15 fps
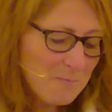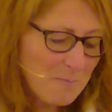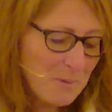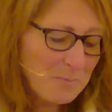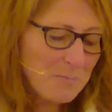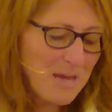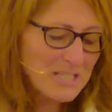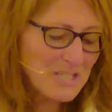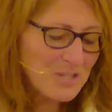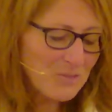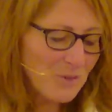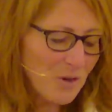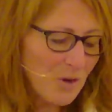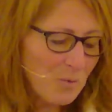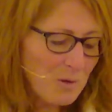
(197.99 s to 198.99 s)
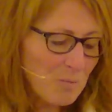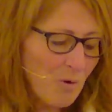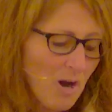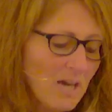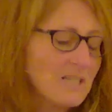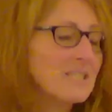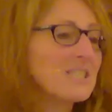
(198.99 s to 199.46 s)
but best of all, we
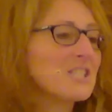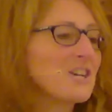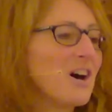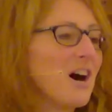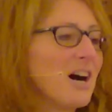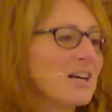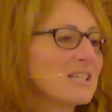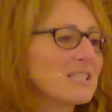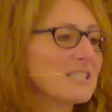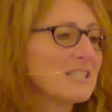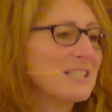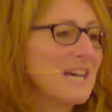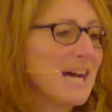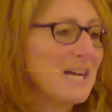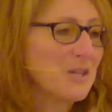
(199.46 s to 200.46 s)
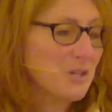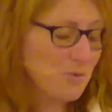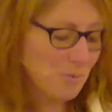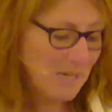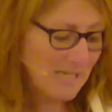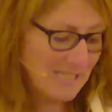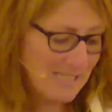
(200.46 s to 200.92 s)
walked and talked and had a
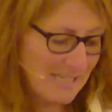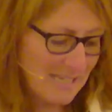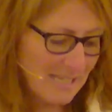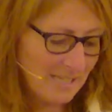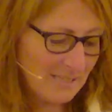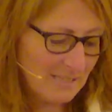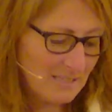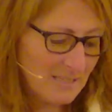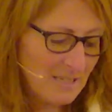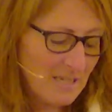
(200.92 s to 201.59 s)
great day.